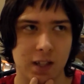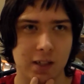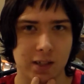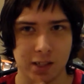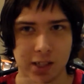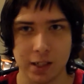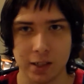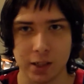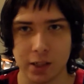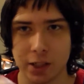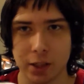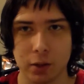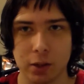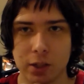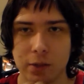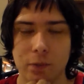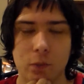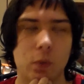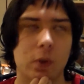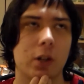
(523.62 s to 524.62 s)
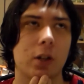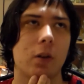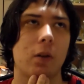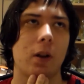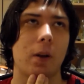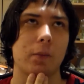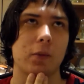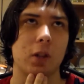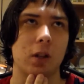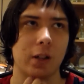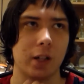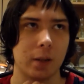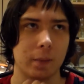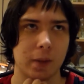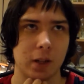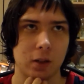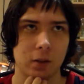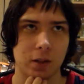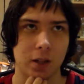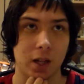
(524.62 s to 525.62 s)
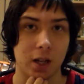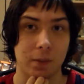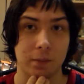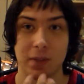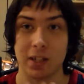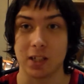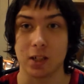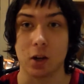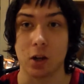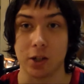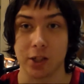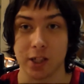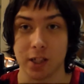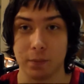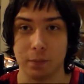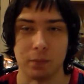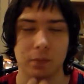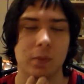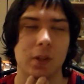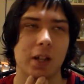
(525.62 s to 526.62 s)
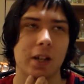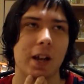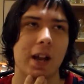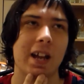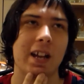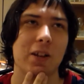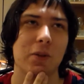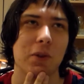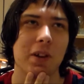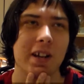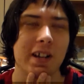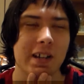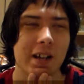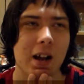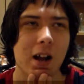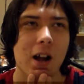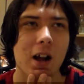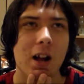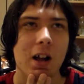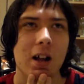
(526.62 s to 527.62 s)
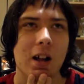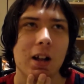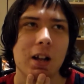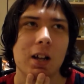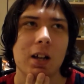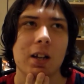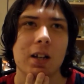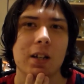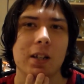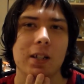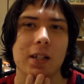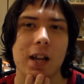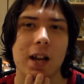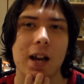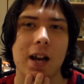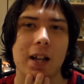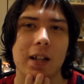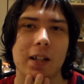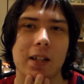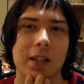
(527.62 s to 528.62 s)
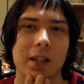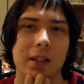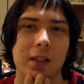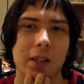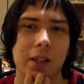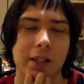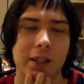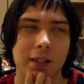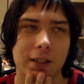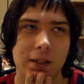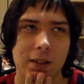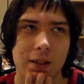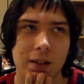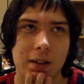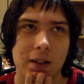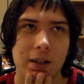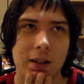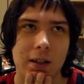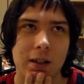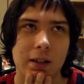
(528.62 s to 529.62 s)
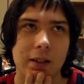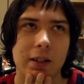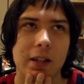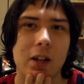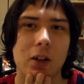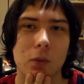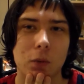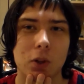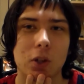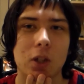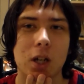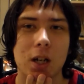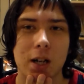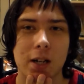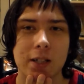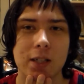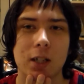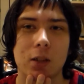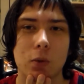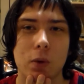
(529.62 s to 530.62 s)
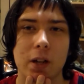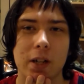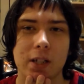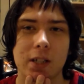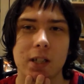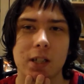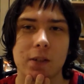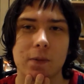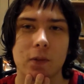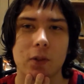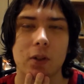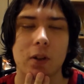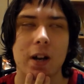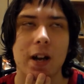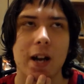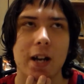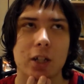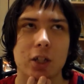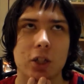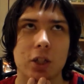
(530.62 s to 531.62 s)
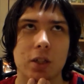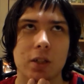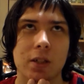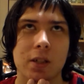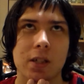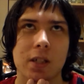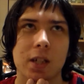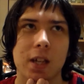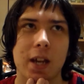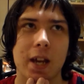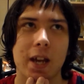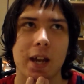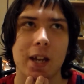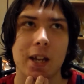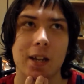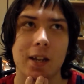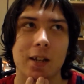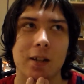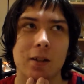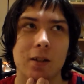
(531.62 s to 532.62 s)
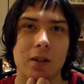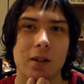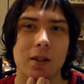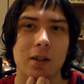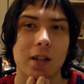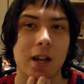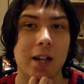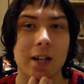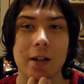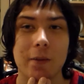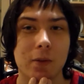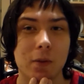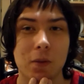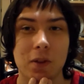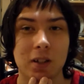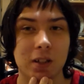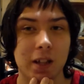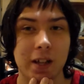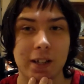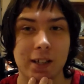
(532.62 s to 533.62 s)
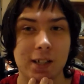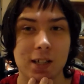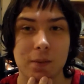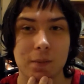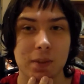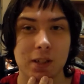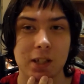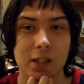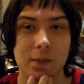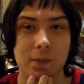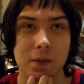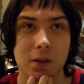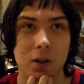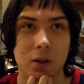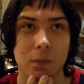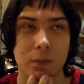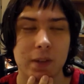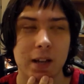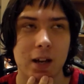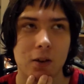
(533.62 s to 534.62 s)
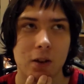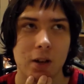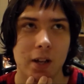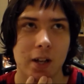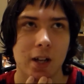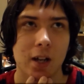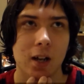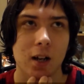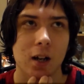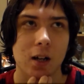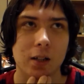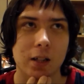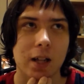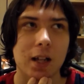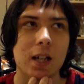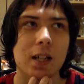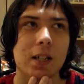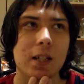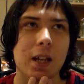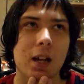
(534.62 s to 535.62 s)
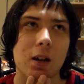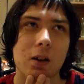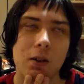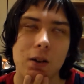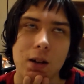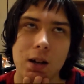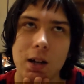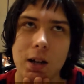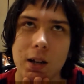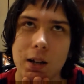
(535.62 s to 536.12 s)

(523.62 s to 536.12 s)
See the series if you want to know what I'm talking about. It's awesome. But anyway, yeah, like, there were consequences for their actions, and not everyone likes them in this film. Now, a lot, you know,